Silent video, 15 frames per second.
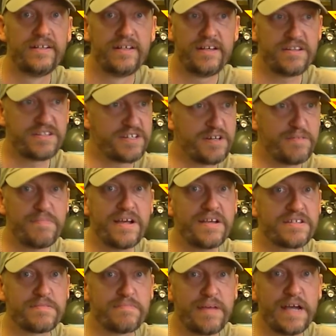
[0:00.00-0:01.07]
It's an
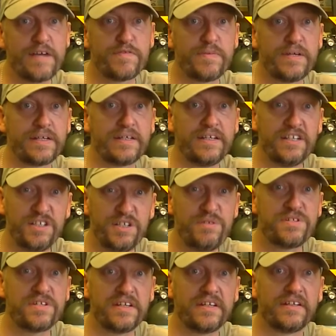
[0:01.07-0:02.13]
amazing, powerful bit of kit,
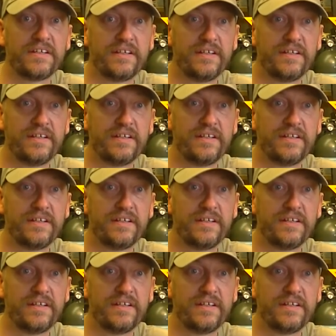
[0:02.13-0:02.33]
use it.